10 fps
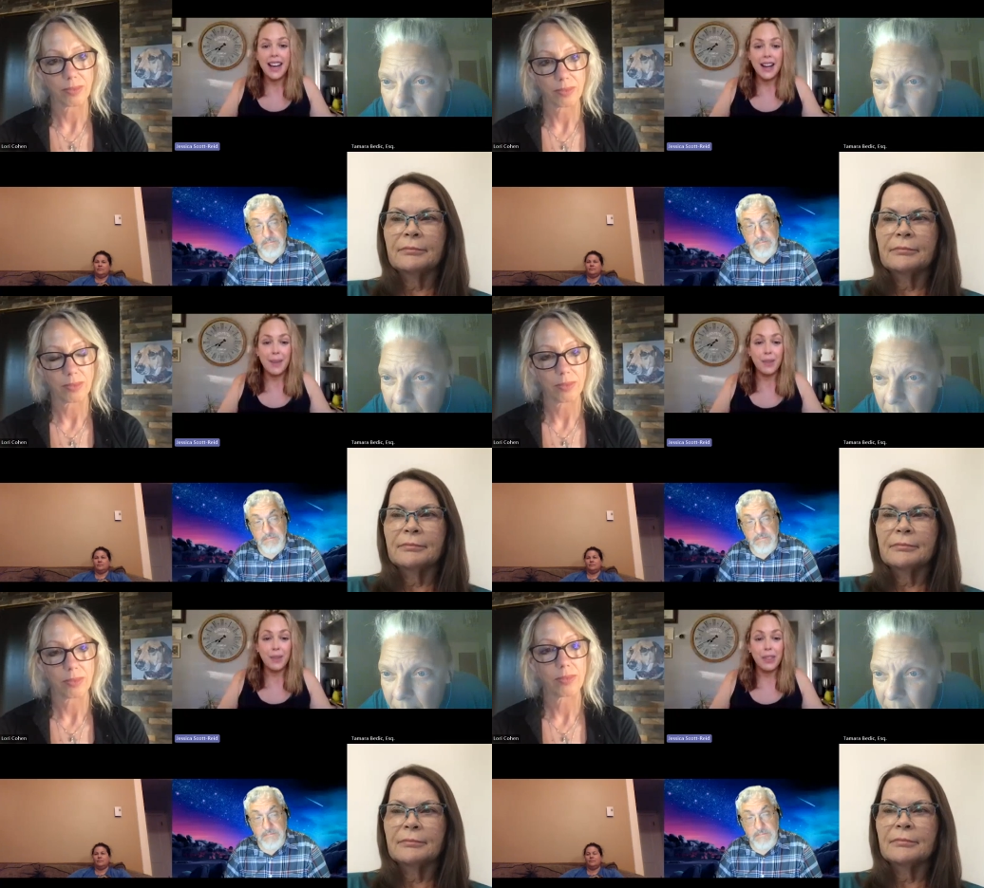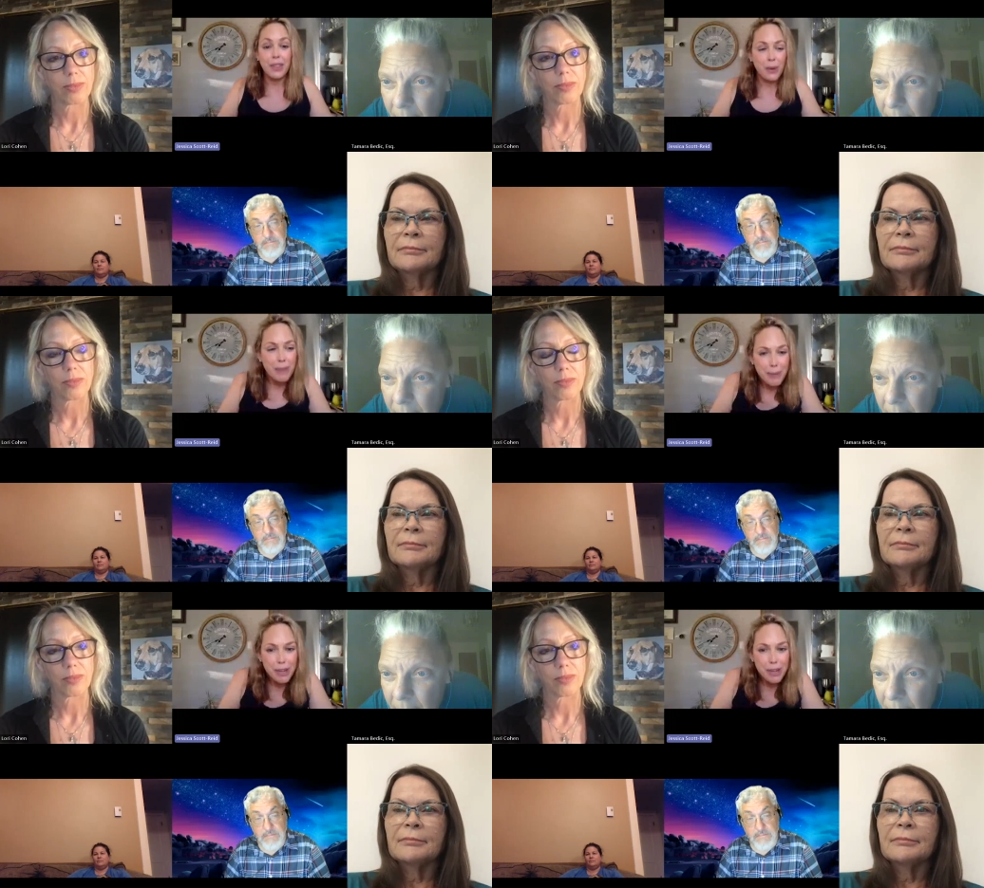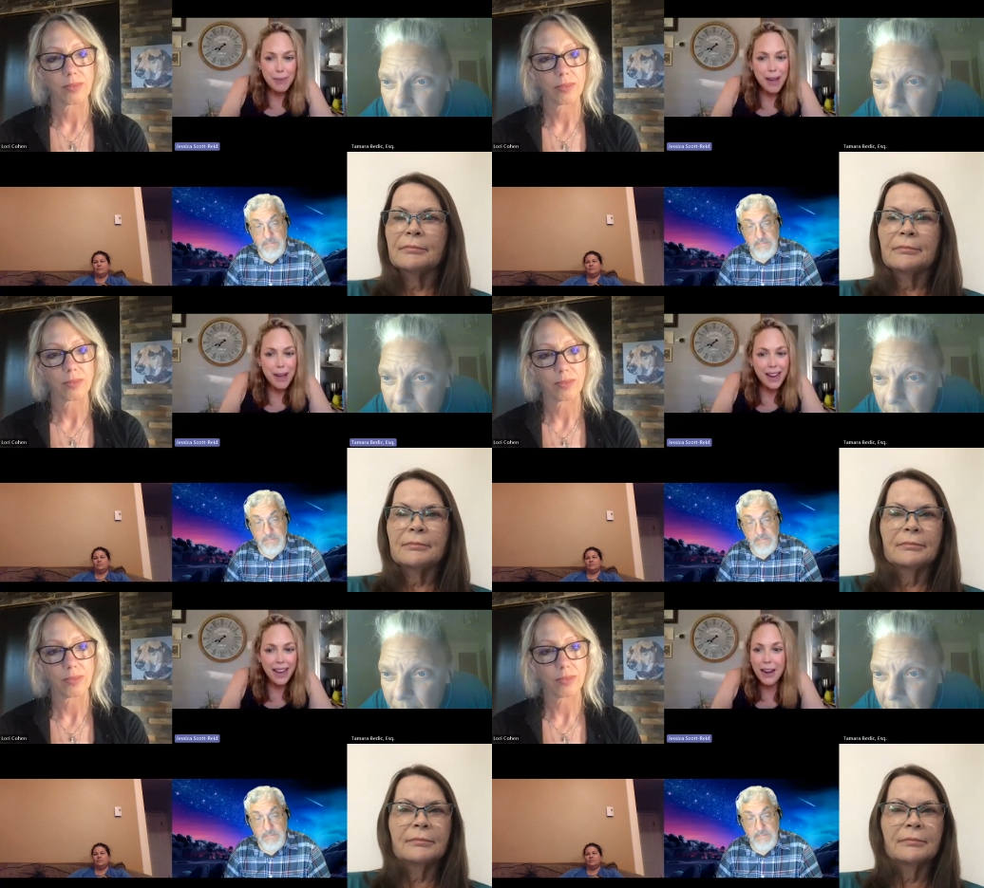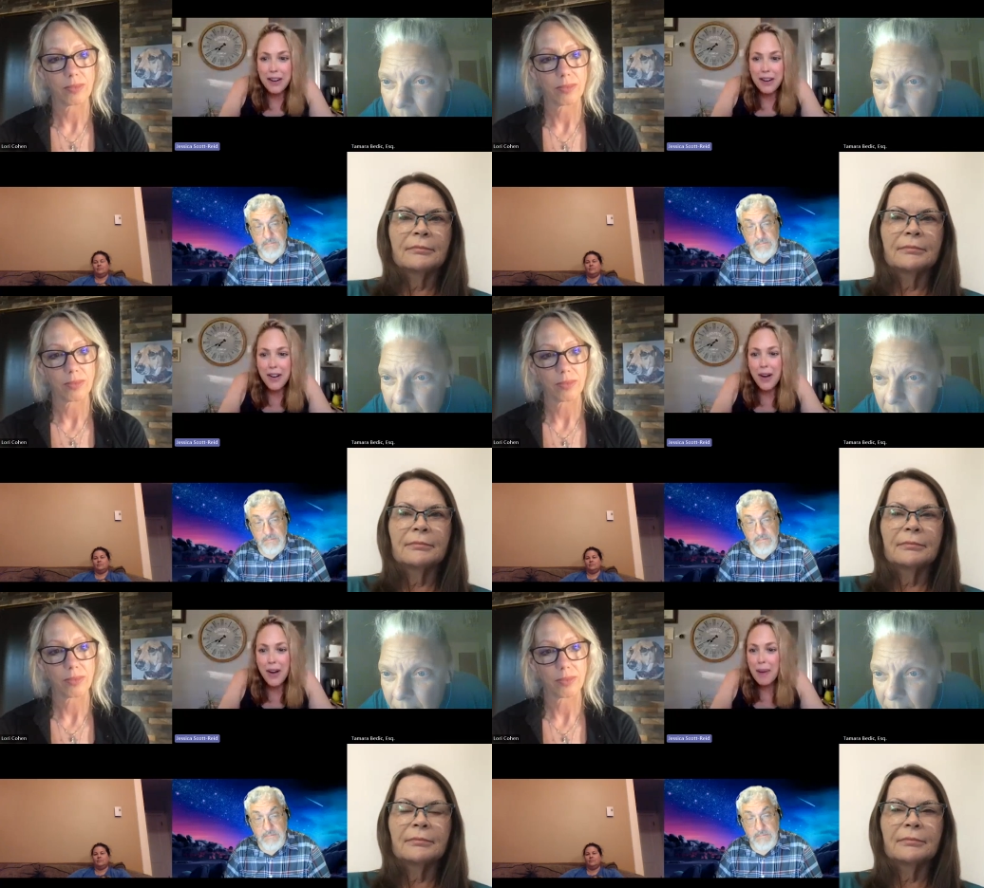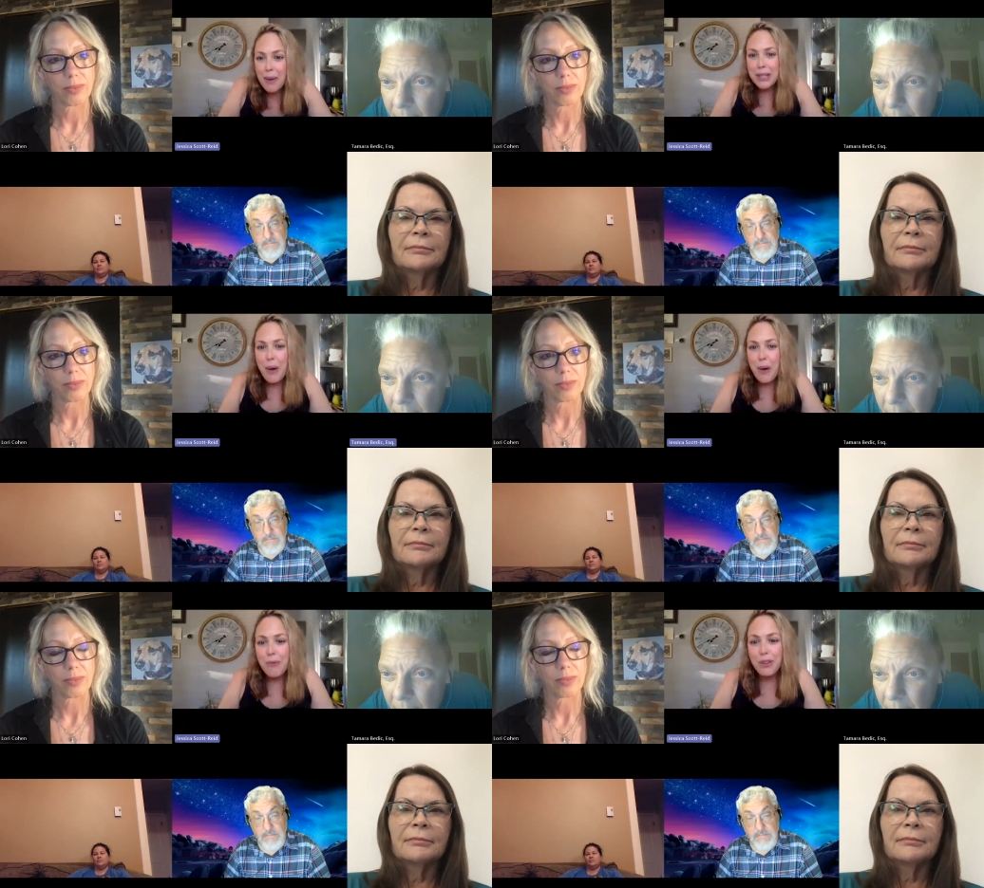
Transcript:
Speaker 1: Um, we may bring it back. I don't know. I'm always